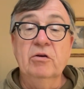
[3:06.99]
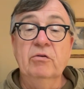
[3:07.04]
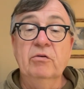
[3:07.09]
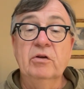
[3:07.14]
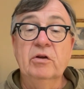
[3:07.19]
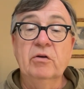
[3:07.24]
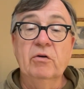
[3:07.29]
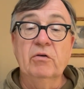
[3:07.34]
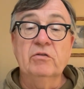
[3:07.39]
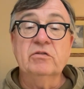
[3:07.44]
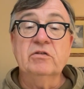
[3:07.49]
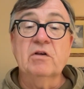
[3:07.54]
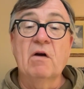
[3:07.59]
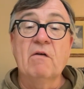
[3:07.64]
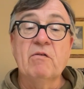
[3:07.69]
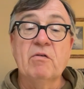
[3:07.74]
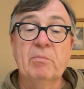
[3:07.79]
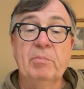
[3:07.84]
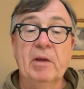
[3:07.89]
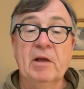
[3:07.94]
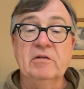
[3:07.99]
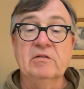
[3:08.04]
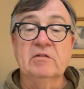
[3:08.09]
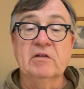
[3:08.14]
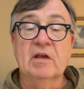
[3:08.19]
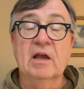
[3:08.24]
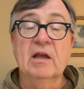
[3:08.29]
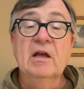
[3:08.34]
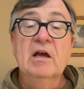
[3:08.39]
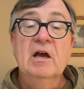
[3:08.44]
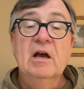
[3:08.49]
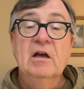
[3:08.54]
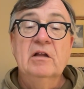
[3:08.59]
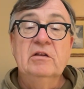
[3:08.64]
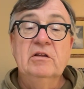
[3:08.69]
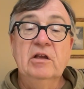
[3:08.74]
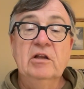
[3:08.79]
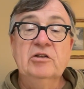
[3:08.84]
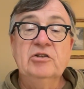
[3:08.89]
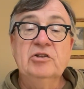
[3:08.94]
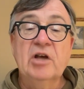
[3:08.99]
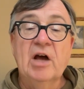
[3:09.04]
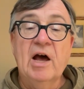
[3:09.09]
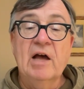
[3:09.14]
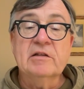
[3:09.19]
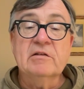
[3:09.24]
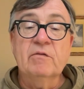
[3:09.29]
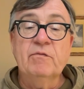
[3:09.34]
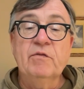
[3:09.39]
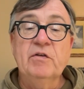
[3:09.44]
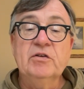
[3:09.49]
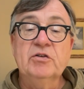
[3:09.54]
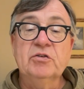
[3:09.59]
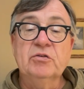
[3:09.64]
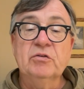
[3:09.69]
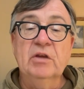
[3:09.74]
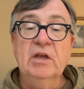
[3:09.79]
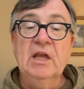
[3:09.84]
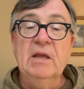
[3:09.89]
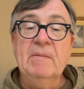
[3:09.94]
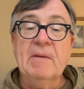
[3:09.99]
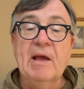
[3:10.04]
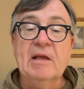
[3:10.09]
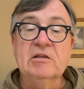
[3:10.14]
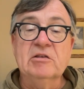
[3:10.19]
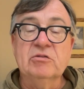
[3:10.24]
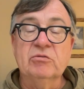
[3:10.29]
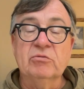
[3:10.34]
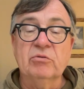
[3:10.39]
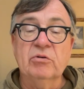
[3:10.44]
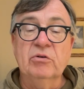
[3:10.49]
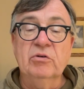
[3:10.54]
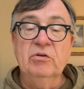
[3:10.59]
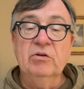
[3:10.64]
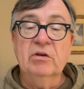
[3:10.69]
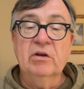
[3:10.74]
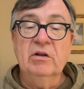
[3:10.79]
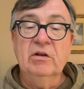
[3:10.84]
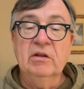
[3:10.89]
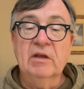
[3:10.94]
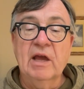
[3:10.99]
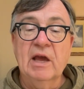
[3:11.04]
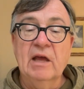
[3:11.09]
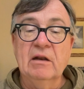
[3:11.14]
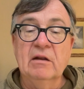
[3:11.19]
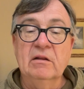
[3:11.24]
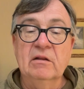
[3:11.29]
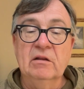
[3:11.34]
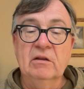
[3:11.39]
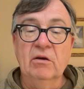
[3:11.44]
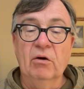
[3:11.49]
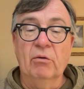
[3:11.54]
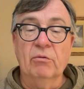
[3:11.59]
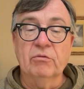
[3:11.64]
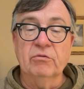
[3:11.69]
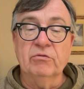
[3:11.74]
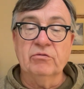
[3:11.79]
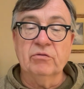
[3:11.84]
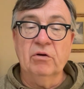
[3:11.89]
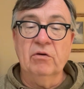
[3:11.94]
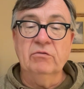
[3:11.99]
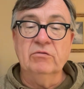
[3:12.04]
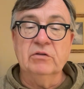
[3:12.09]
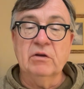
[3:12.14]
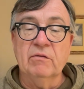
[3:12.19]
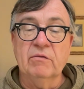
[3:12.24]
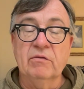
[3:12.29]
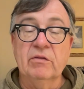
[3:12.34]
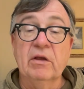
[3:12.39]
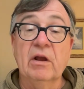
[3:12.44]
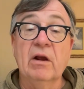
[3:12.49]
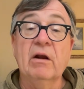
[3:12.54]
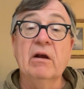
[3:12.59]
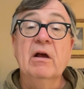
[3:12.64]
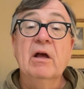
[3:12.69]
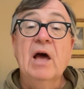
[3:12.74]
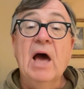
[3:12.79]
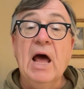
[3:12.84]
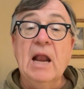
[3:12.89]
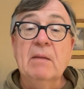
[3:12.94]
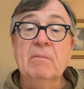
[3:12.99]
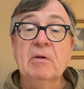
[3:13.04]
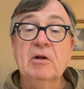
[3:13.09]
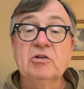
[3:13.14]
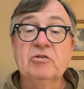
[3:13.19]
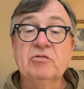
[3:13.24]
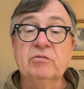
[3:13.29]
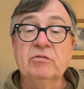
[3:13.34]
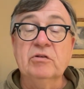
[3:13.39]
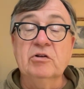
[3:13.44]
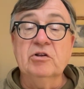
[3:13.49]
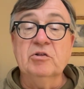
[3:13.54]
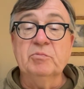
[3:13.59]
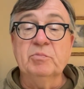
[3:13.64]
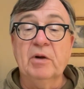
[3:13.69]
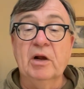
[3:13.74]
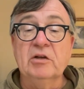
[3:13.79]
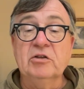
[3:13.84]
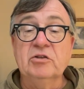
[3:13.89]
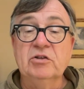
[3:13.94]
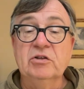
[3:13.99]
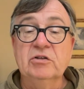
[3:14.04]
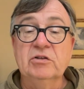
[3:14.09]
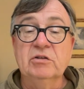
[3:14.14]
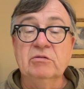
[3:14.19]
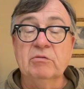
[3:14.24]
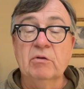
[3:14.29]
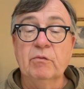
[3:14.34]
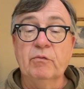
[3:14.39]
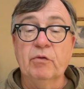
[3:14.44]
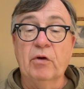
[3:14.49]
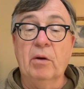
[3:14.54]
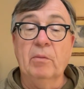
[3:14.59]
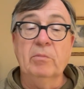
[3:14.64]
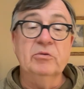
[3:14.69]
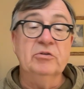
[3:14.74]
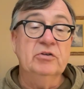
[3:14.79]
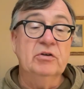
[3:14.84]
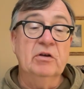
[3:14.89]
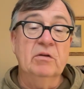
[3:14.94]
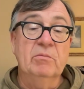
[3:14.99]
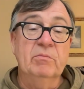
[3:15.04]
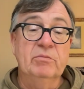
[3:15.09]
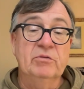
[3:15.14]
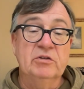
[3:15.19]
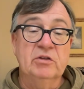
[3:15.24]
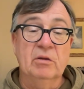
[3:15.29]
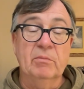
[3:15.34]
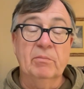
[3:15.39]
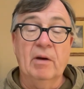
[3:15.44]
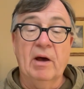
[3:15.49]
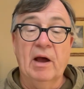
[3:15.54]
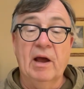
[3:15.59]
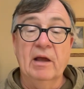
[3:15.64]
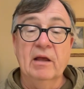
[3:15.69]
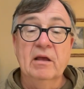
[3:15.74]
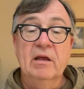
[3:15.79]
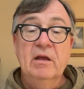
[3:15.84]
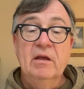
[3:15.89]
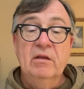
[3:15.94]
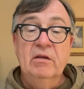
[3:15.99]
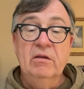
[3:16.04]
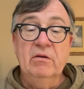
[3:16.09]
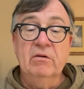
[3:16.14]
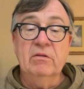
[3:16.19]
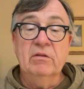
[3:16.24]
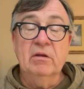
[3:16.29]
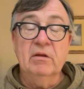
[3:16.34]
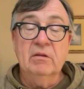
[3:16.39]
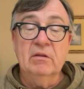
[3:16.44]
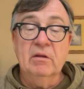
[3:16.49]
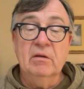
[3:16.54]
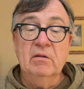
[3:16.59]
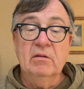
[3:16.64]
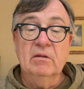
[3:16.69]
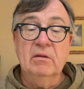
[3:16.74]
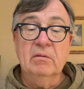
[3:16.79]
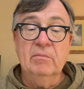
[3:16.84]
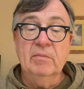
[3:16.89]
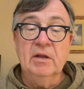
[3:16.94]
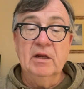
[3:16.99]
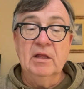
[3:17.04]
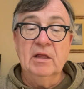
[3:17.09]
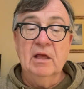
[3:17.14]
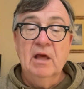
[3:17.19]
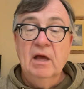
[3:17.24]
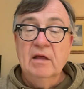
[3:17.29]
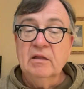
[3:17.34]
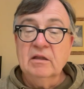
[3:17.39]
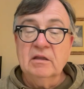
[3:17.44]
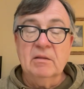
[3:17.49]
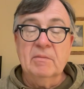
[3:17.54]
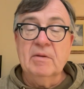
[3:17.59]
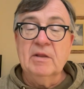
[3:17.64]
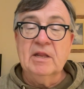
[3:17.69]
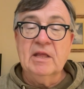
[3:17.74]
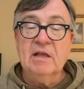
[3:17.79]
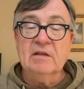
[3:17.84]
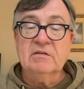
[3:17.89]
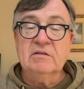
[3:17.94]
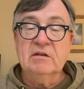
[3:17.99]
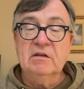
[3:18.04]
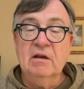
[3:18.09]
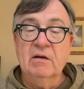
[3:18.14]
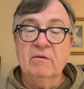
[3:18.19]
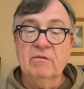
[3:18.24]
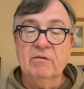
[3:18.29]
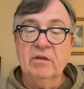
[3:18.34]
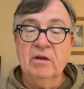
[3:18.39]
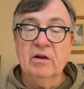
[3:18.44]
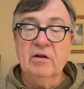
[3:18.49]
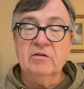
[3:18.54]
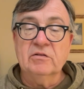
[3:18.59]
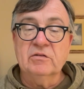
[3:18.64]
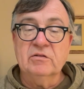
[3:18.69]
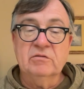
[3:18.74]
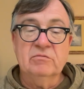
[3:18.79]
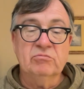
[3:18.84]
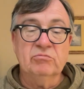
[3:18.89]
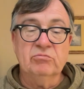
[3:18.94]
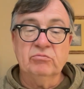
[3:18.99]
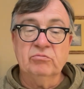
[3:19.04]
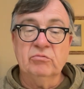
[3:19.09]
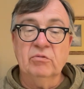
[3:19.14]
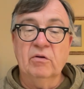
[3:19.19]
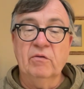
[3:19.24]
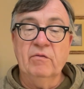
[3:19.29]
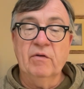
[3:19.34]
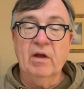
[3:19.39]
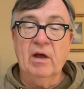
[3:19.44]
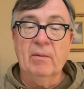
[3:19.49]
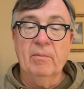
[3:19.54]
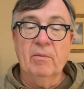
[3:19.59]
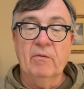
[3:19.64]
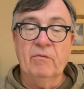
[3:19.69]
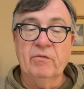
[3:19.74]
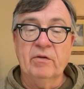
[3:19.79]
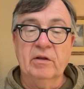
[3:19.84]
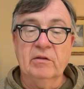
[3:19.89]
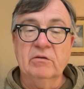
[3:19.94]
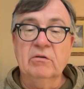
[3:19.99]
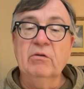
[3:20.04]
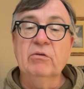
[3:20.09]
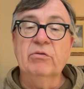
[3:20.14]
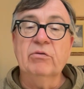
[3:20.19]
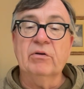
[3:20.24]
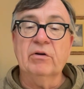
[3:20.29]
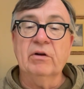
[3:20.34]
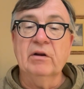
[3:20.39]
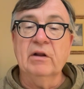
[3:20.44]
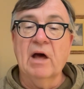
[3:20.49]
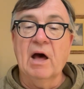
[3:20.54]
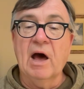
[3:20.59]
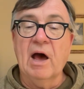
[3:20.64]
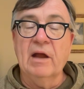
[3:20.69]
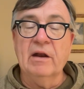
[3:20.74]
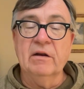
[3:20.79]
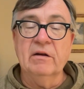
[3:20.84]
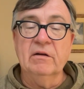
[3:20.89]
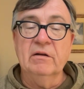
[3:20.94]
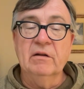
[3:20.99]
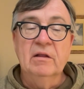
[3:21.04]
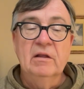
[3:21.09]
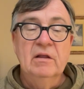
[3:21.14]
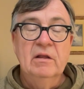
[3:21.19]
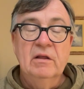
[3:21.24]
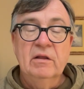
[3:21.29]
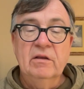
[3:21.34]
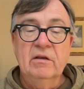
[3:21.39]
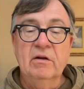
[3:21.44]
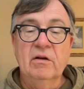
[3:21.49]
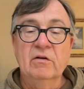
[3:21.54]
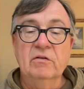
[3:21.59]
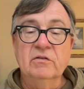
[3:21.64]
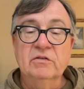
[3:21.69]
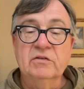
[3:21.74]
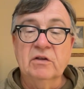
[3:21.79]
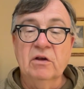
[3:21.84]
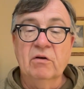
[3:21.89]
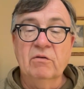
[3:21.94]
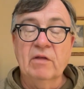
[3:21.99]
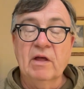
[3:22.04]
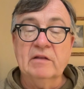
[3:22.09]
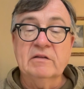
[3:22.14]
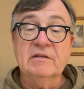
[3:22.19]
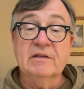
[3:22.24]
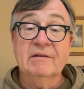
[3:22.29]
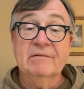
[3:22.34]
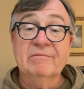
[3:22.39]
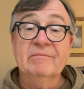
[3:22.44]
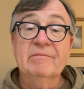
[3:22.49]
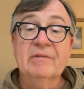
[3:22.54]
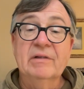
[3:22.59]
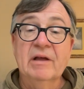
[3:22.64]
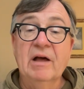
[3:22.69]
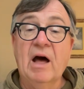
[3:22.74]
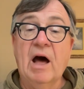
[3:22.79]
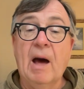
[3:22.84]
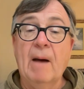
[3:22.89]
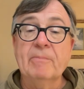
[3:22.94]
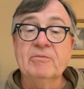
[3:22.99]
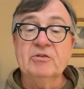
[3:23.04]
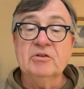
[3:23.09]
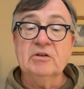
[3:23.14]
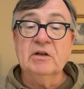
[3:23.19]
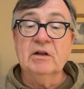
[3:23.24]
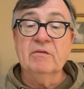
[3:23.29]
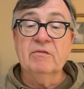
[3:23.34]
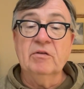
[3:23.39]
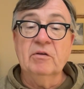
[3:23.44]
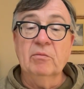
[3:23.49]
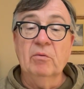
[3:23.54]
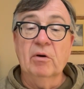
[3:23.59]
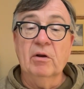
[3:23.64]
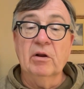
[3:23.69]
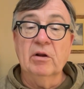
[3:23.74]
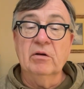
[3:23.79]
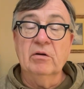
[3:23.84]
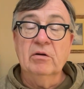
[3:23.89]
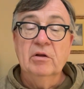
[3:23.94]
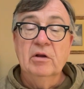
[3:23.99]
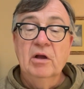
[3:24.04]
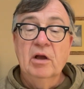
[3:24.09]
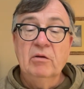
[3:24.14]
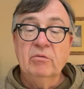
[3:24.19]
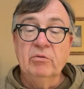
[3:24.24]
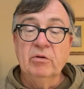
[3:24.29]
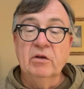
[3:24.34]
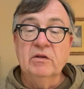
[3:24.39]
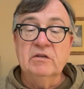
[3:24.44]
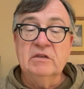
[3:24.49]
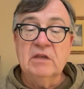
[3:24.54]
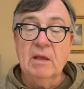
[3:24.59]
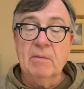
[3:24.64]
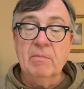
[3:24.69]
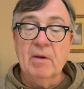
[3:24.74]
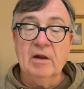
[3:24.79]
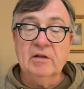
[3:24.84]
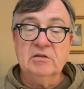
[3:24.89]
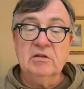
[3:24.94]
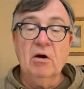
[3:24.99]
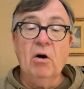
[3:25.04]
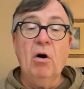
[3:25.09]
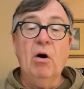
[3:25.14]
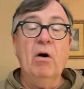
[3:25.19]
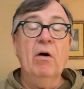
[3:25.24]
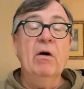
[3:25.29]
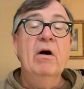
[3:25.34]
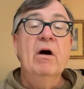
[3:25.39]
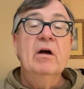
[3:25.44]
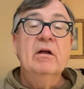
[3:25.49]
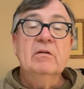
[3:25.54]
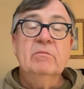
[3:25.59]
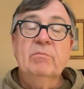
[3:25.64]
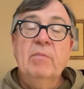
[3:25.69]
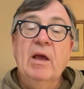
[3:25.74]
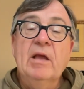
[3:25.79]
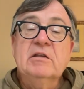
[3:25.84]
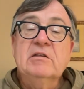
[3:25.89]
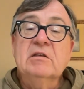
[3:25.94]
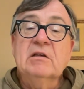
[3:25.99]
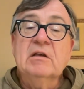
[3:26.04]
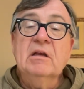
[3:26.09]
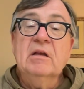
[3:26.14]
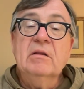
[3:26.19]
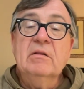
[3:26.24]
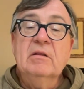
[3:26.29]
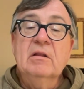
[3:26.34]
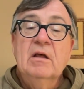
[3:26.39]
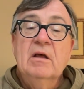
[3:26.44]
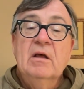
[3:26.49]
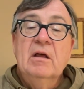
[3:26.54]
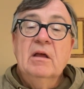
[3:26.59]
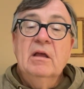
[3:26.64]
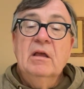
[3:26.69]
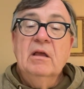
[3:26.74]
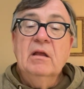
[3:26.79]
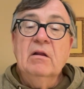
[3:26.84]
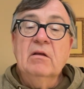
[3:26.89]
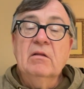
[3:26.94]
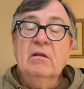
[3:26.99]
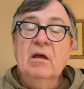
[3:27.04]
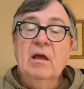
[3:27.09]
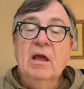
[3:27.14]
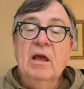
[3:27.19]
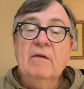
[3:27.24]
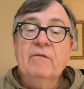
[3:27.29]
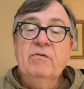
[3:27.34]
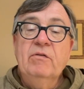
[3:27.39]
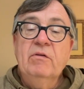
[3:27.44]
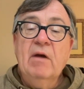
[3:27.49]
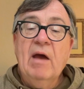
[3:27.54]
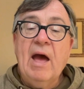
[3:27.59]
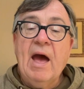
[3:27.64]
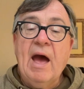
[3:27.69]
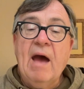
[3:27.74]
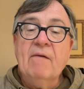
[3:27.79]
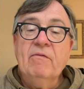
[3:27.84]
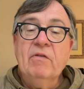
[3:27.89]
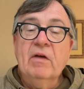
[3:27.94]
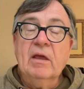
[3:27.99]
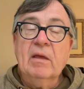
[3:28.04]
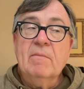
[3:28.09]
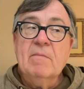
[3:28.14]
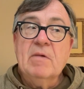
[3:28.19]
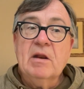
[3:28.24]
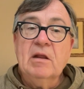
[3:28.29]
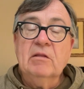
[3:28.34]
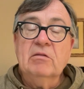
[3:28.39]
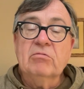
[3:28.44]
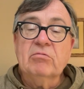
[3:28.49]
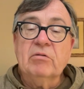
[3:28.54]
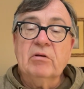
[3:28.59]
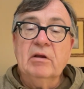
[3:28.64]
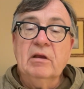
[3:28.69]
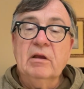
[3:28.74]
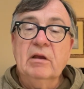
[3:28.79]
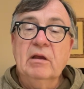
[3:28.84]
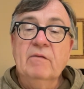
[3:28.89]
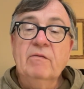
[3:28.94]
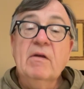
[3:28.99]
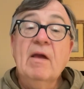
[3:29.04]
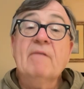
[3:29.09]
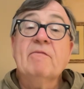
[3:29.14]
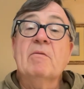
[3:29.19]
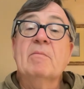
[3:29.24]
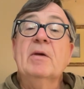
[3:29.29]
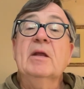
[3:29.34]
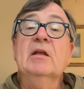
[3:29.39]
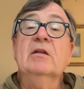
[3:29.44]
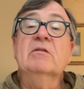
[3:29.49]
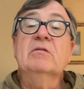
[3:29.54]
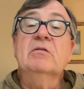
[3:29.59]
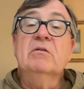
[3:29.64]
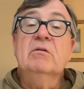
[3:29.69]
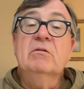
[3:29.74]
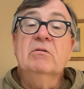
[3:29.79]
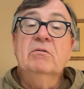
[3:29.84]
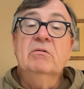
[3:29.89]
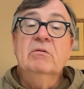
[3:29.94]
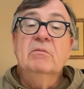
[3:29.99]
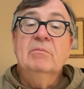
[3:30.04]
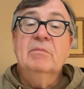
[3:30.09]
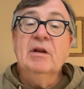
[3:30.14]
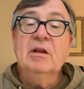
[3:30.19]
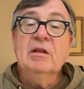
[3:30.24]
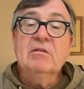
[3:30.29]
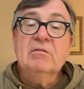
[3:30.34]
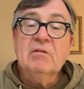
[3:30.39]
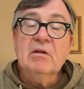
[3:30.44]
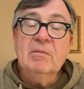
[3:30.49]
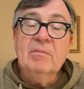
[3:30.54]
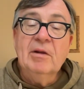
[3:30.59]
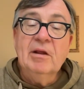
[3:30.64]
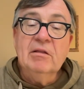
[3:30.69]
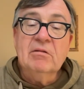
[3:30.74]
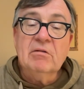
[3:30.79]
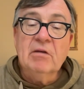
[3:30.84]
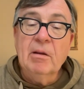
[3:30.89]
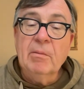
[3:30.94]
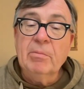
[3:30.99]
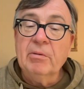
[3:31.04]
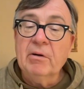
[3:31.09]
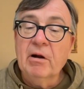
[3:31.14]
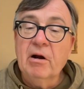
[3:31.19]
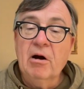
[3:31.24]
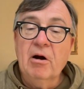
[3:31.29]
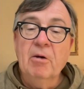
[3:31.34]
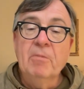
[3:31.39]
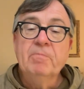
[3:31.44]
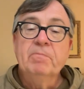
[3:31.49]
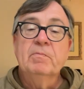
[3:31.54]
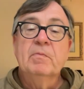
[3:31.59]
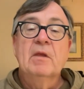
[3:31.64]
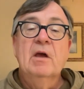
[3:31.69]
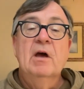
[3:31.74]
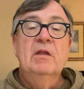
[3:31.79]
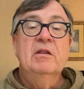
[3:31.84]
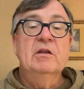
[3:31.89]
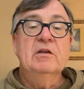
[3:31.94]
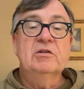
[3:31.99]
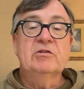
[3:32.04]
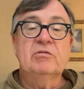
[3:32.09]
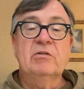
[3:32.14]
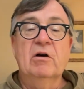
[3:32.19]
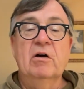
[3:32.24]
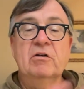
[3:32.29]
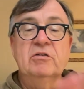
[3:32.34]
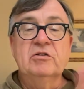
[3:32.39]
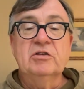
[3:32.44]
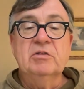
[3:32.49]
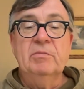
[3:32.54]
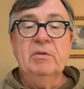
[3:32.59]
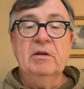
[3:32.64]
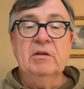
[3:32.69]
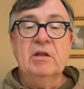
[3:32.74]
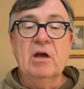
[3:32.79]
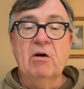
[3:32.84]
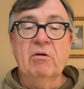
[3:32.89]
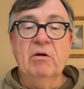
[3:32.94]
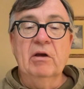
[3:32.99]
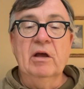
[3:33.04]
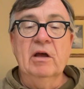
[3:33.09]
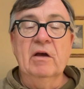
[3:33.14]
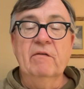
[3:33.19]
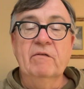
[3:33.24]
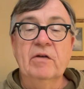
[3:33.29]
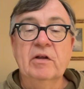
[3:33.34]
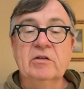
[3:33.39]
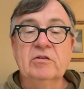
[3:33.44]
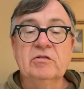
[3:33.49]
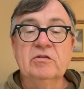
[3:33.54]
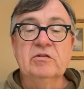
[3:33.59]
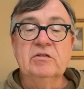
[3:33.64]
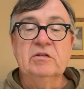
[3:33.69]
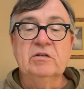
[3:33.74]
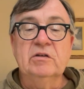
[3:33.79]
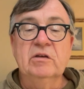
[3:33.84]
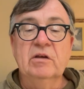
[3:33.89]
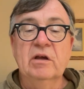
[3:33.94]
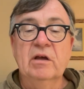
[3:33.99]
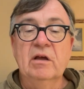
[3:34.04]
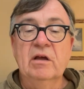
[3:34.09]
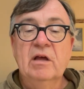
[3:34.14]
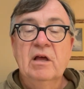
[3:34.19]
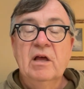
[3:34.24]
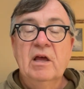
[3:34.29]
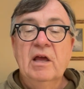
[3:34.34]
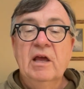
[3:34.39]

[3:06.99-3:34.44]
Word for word: You can always go over to places like D J I's official eBay store, and you can get the older drones over there at a much reduced price, usually refurbished. You can still buy, you know, the, the, the Mini, I think the Mini S E over there is available for like two thirty-nine, and, you know, so that's an option if you want to really save money. So all, basically, you know, if you have like a Mini three, if you have a Mini two, Mini three, Mini three Pro, this drone should be no of interest to you.